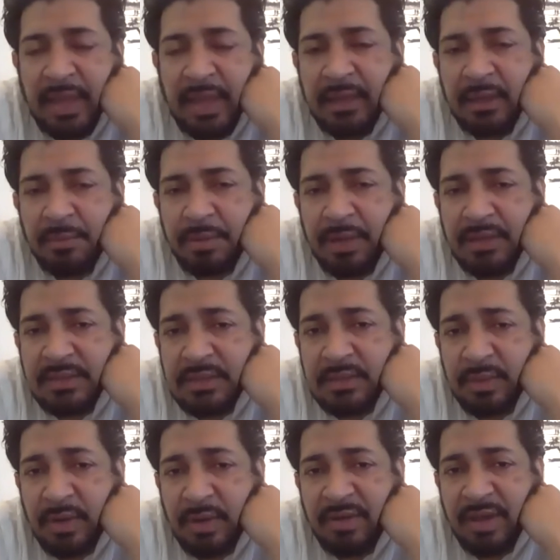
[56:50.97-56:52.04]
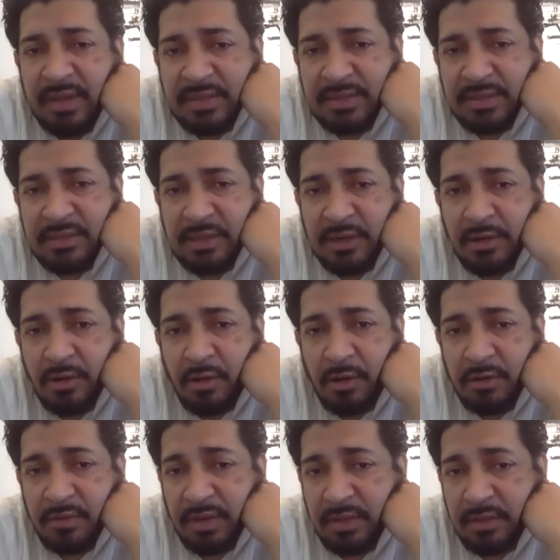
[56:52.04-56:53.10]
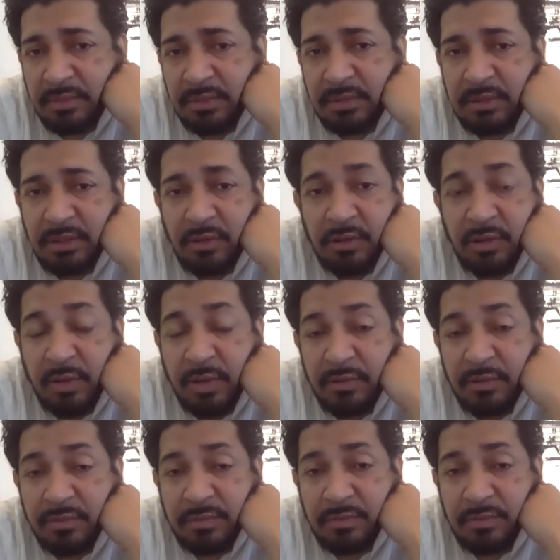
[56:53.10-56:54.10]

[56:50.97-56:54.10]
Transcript: And in places where vaccines are not available, the only way